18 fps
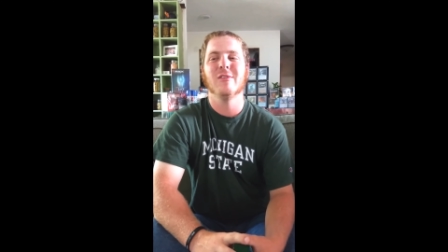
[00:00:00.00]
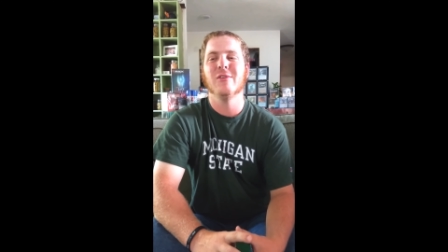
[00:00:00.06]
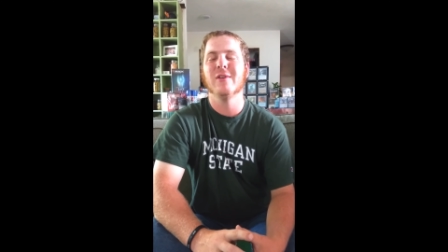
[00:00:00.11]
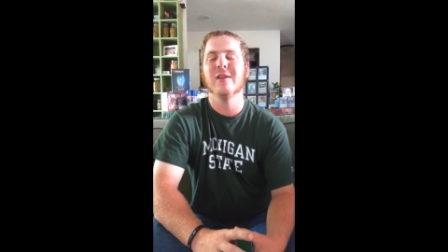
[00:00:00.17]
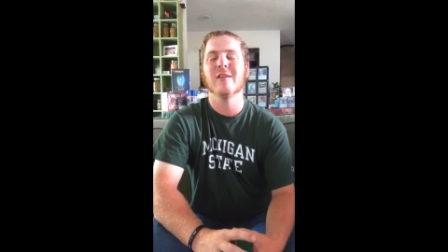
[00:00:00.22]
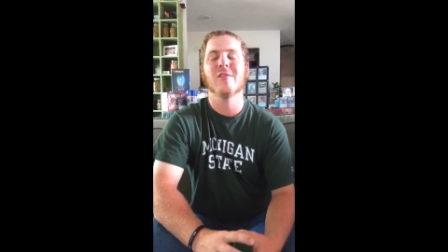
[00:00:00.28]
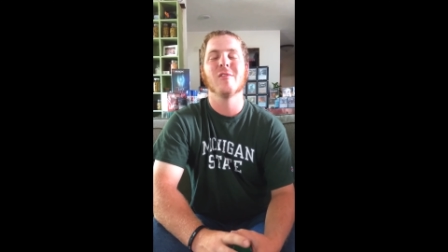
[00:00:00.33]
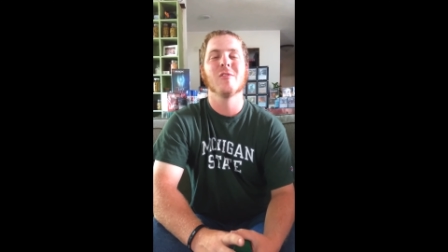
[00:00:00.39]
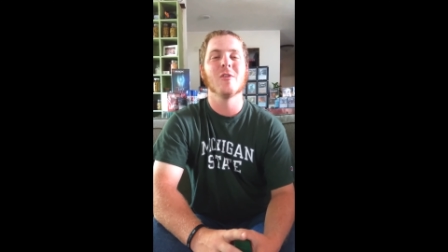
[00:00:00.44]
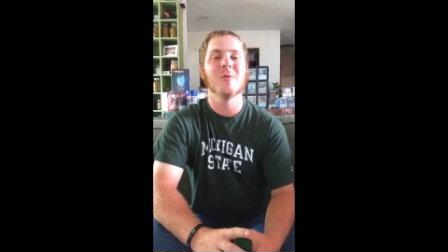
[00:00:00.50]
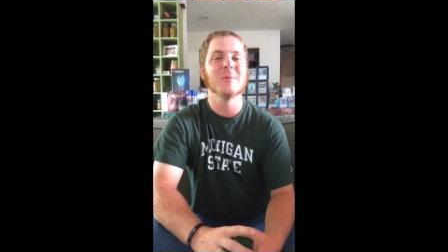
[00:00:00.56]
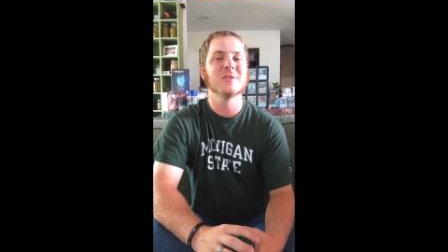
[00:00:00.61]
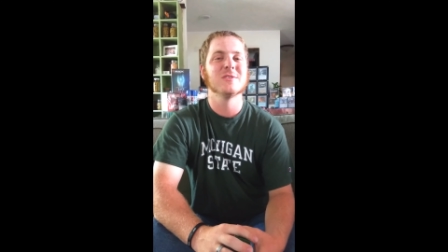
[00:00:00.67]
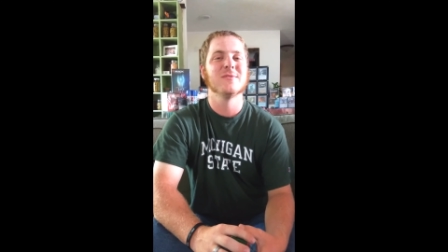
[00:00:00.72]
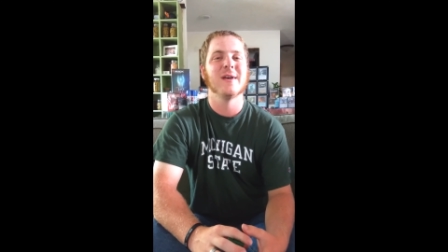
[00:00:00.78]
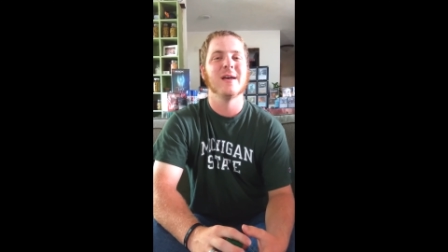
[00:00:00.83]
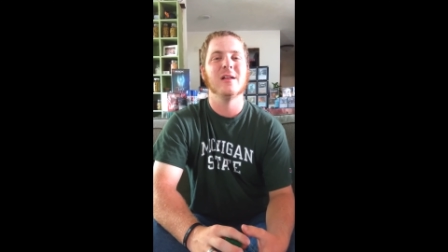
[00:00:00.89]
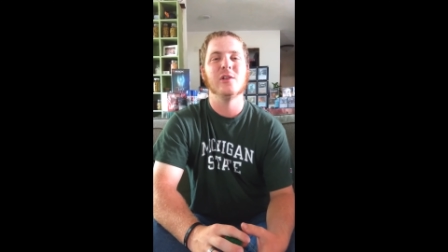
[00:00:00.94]
you get so
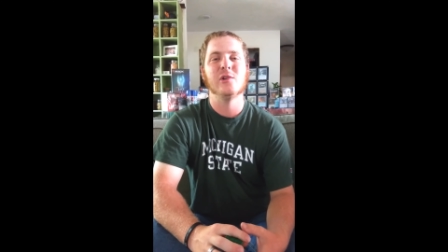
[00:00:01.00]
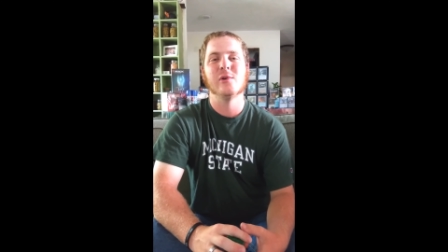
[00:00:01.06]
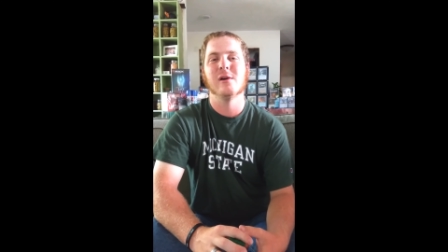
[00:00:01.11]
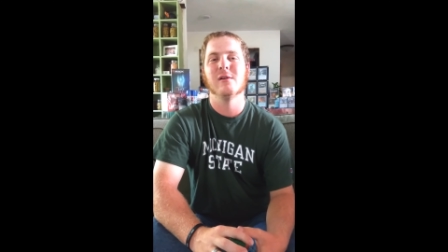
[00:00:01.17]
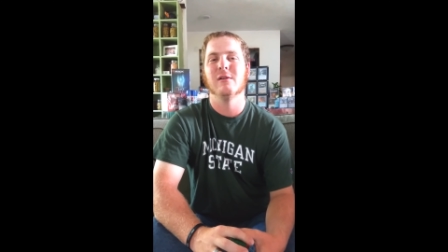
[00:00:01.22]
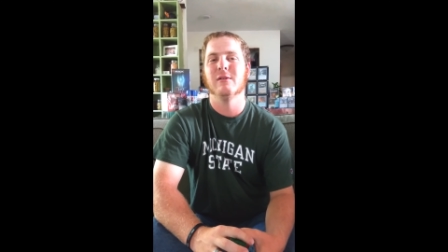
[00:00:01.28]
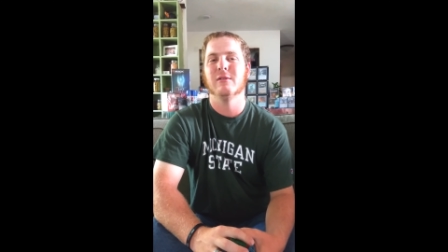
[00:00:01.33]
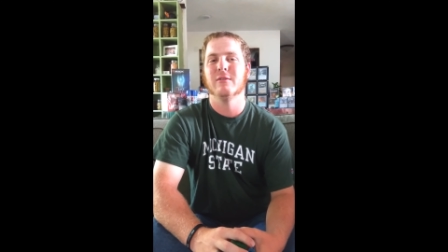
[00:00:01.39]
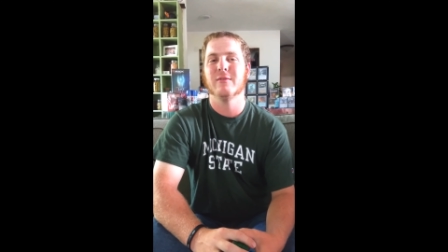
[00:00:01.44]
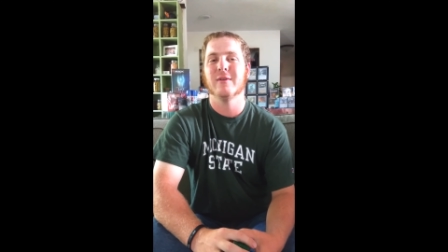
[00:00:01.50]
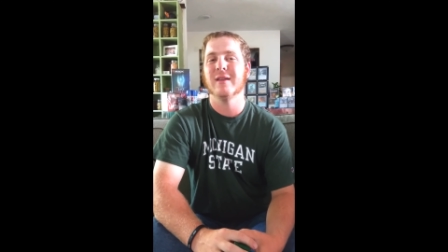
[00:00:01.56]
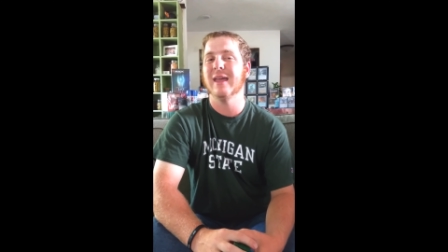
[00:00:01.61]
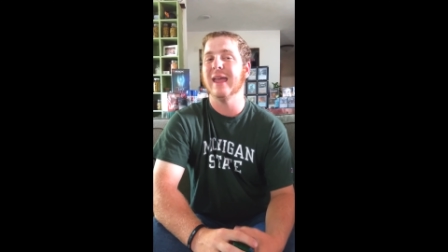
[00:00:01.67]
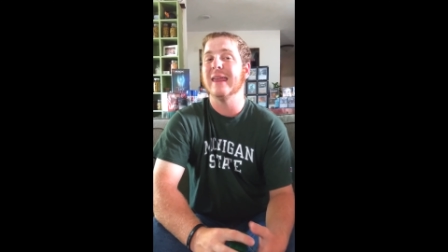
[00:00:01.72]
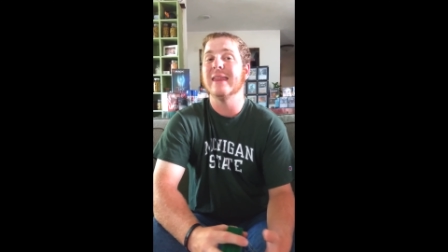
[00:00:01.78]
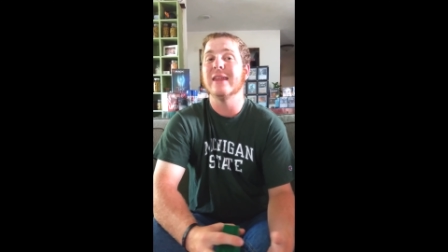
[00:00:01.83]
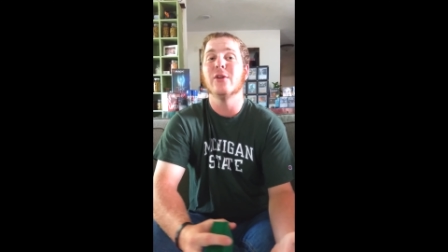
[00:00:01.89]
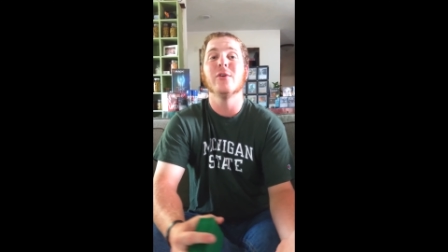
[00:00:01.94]
much value out of it,
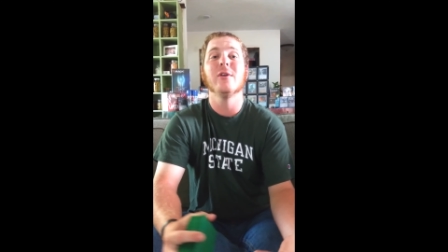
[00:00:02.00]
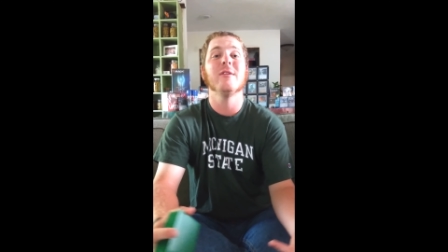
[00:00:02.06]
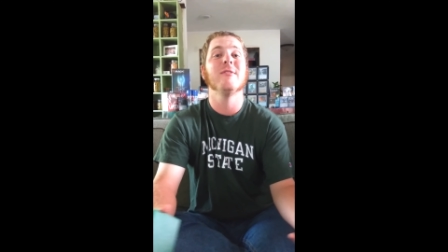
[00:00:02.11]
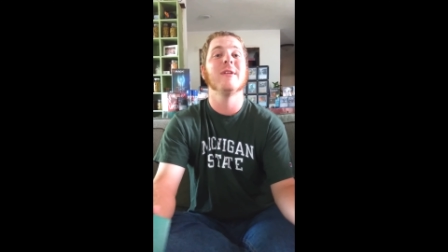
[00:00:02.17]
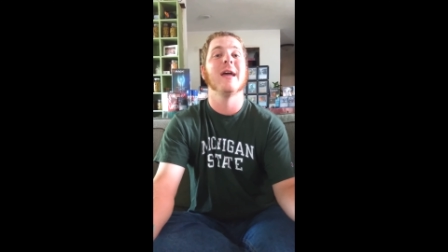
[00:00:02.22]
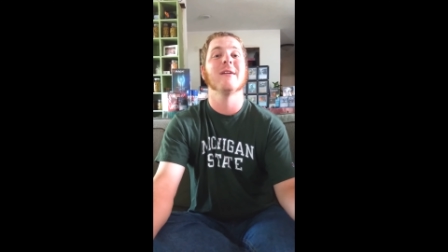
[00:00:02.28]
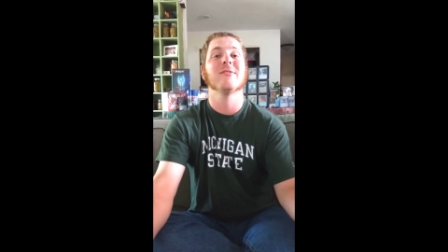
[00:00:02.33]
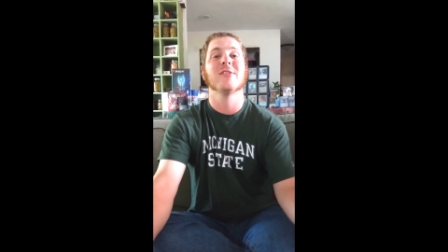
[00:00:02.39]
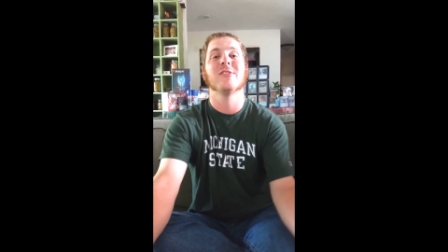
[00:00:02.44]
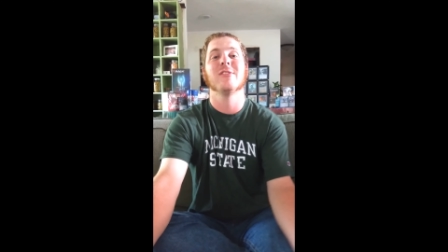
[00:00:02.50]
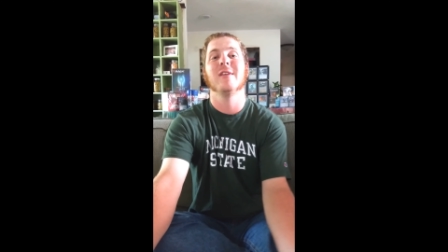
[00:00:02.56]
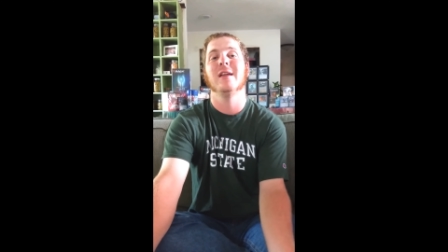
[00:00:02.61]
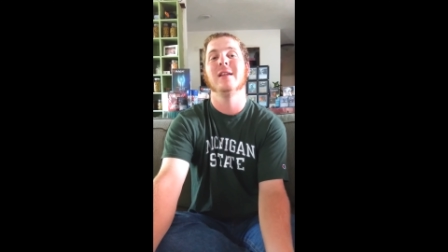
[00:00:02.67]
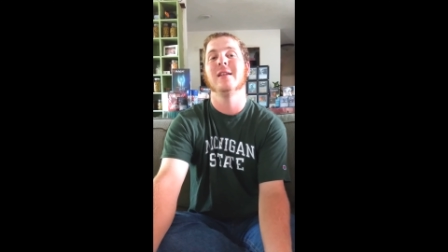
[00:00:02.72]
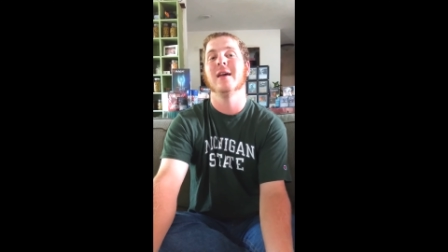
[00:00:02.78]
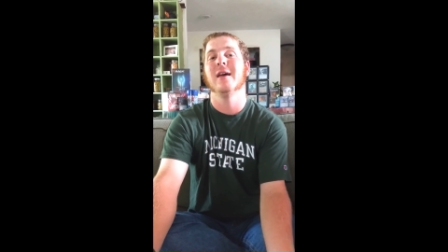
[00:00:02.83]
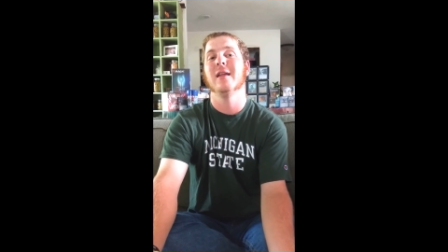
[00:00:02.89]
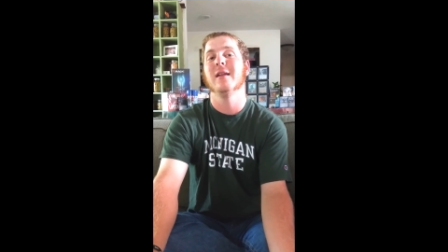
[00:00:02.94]
and they don't even have to
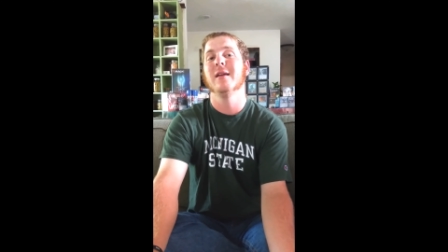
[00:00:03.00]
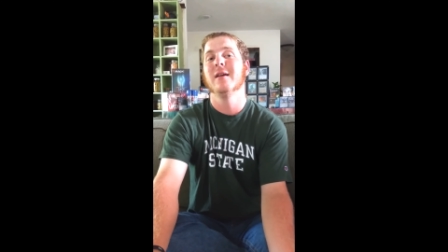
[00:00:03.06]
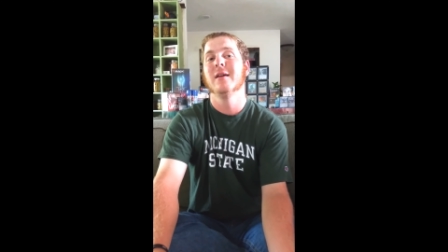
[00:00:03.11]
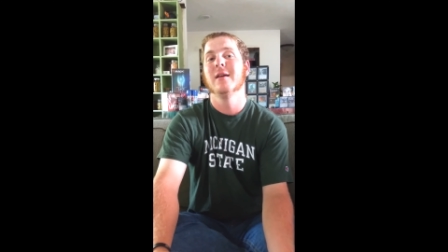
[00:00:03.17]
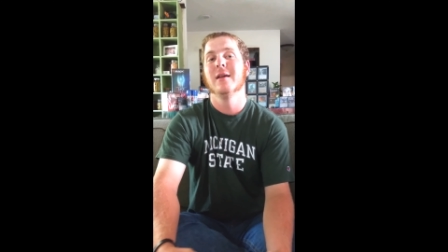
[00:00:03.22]
stay dead.